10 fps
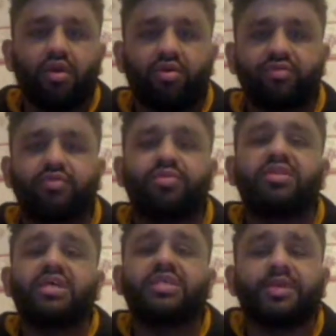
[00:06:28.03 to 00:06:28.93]
of something
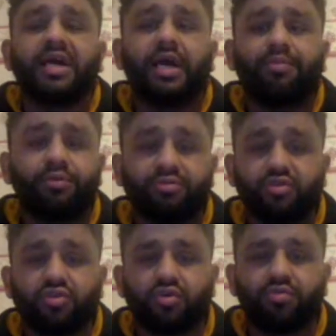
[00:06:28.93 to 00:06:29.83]
that's been hyped up
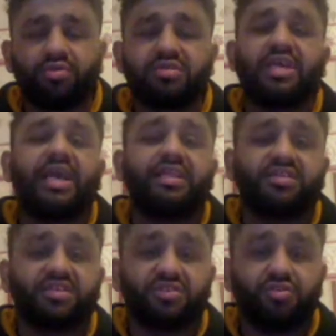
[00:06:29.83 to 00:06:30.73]
so much ends
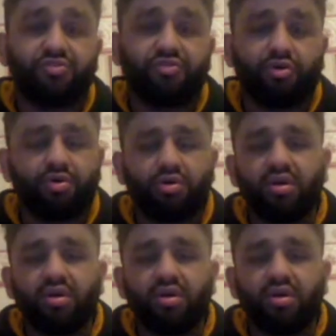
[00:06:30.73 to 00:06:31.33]
as a draw.